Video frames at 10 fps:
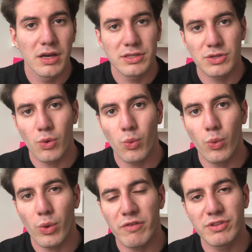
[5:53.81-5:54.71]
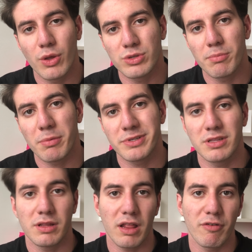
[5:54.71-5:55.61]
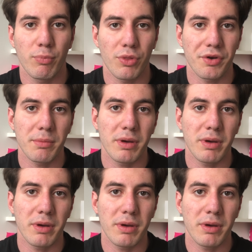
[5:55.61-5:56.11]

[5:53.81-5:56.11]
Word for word: So even though some people said that 11.3,